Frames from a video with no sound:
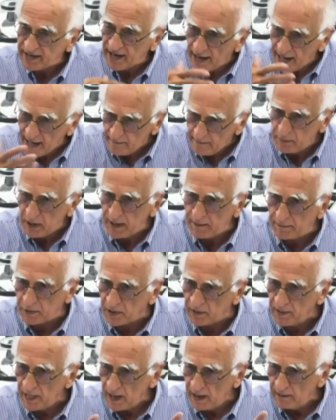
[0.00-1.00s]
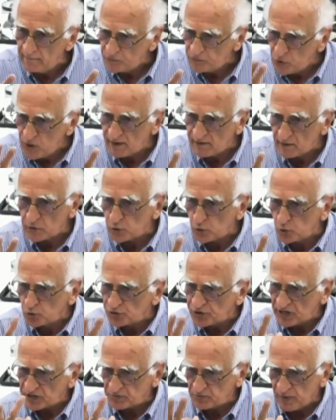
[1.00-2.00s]
So by telling people,
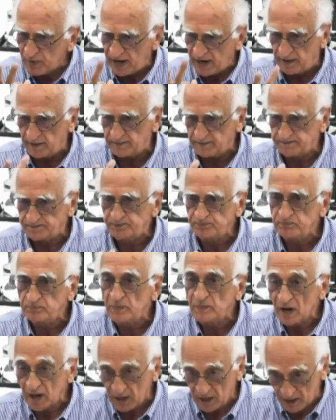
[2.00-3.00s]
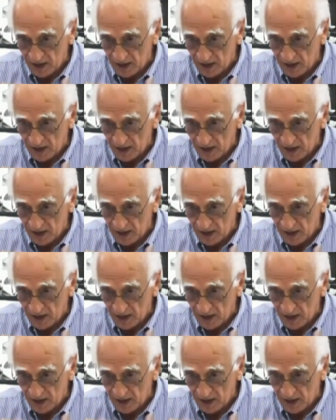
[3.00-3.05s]
there were 2 tricks made